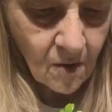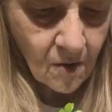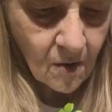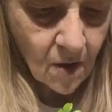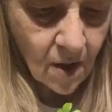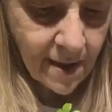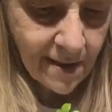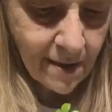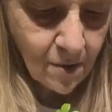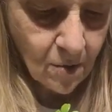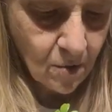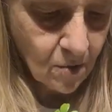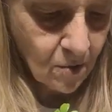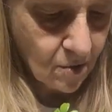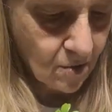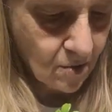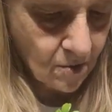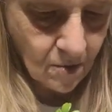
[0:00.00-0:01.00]
Right?
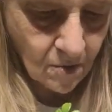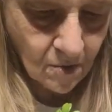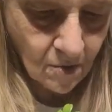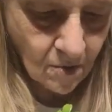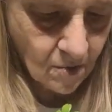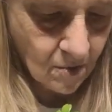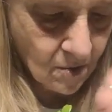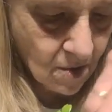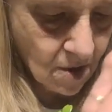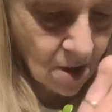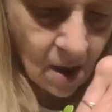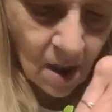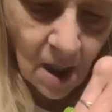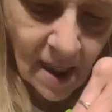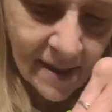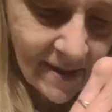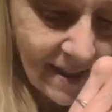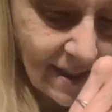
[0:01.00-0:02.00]

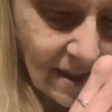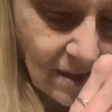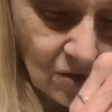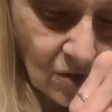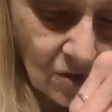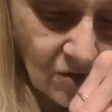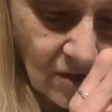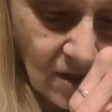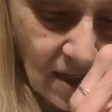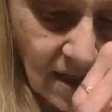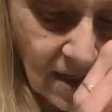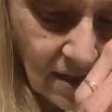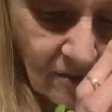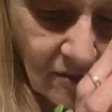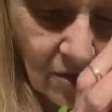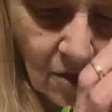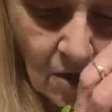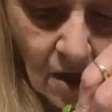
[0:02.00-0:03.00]
I think it looks a heck
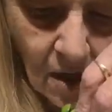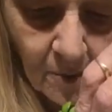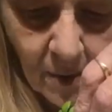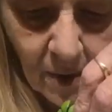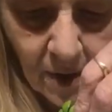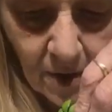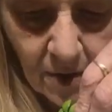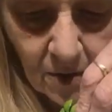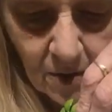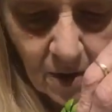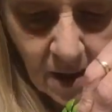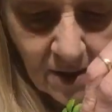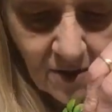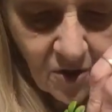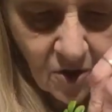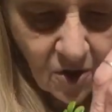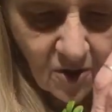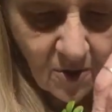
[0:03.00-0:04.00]
of a lot better.
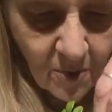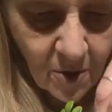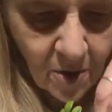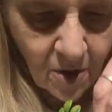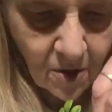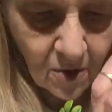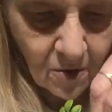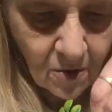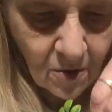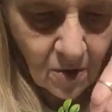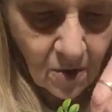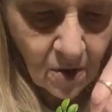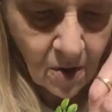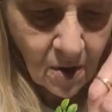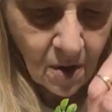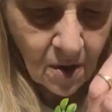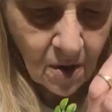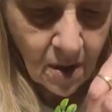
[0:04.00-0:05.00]
That's just me.
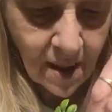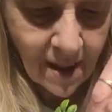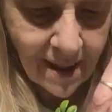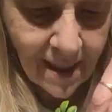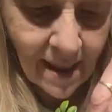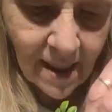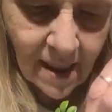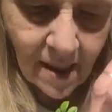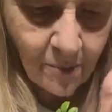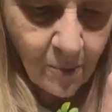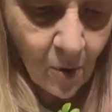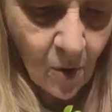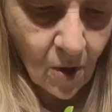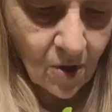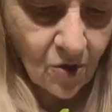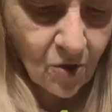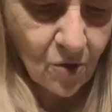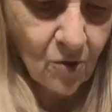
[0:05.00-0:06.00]
And again, I'm
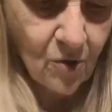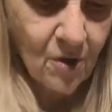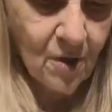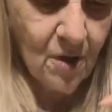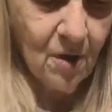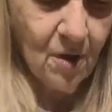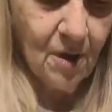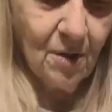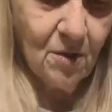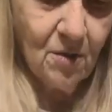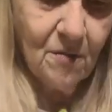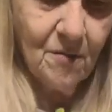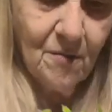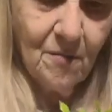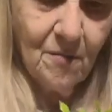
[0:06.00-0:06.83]
partial to glitter.